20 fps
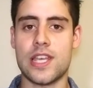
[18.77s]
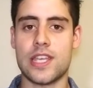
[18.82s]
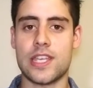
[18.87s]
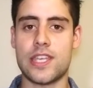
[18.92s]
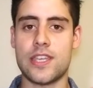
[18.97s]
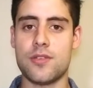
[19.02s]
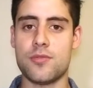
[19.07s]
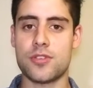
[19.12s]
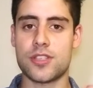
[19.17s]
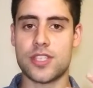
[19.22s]

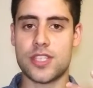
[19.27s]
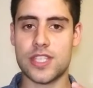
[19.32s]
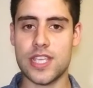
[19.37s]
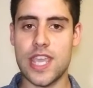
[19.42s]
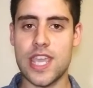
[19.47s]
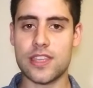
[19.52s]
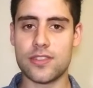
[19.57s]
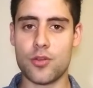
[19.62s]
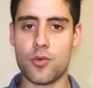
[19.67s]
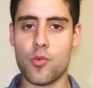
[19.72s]
he was
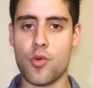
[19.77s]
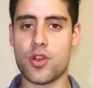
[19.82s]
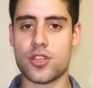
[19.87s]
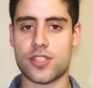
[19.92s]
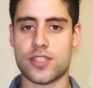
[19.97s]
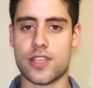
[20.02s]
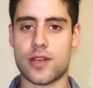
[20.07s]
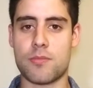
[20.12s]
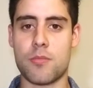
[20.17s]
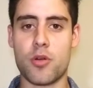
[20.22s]
saying the words
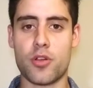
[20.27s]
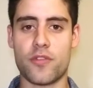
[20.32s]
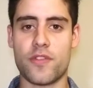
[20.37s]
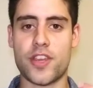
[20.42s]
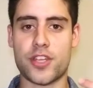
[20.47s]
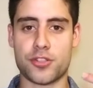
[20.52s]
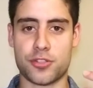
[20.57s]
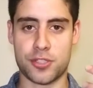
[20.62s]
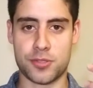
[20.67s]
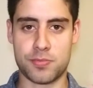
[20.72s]
that a
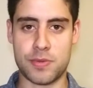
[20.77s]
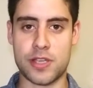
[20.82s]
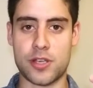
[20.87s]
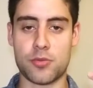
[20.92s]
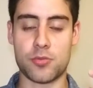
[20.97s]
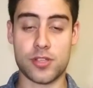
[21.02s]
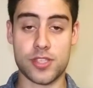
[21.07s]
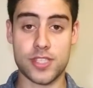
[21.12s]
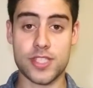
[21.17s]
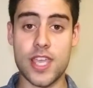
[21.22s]
motivational speaker
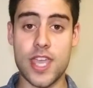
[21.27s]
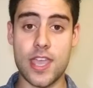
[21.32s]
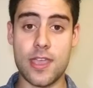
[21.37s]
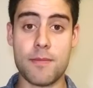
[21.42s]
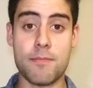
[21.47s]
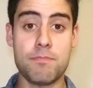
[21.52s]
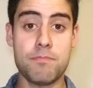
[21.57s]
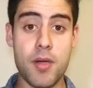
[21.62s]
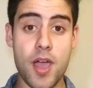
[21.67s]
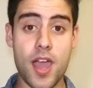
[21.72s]
would say,
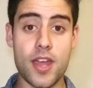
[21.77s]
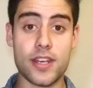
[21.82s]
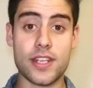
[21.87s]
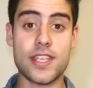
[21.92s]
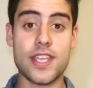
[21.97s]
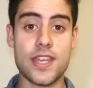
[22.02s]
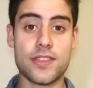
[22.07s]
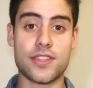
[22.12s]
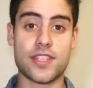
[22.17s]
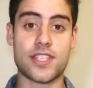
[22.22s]
but
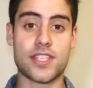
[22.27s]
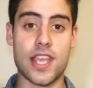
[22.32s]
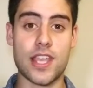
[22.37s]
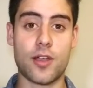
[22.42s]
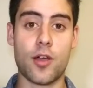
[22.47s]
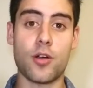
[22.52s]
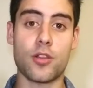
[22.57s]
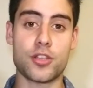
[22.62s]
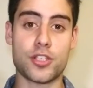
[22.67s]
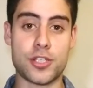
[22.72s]
he had the
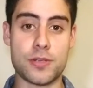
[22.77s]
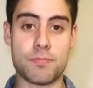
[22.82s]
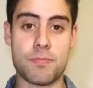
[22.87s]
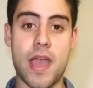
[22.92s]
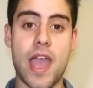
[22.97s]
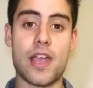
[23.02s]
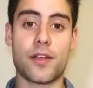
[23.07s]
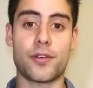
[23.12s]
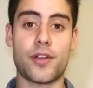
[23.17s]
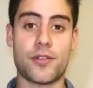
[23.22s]
psychology
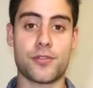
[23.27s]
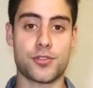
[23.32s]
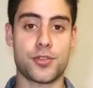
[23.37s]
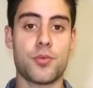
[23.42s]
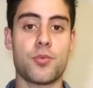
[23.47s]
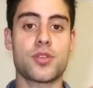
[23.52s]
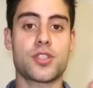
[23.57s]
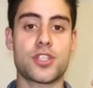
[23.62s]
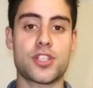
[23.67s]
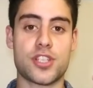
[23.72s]
background, so it
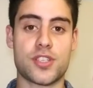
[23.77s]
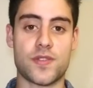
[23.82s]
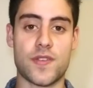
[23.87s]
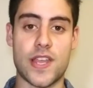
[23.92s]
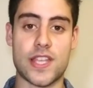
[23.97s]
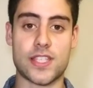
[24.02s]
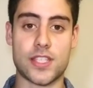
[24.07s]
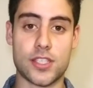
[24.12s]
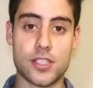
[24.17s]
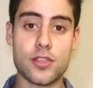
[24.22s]
wasn't just
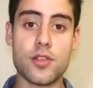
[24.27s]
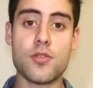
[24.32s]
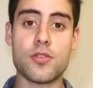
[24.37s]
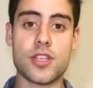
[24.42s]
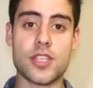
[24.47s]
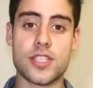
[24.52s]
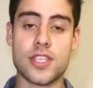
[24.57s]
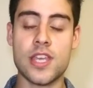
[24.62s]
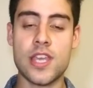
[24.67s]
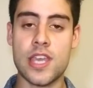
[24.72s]
fancy
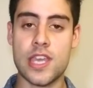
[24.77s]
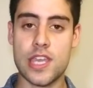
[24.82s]
slogans.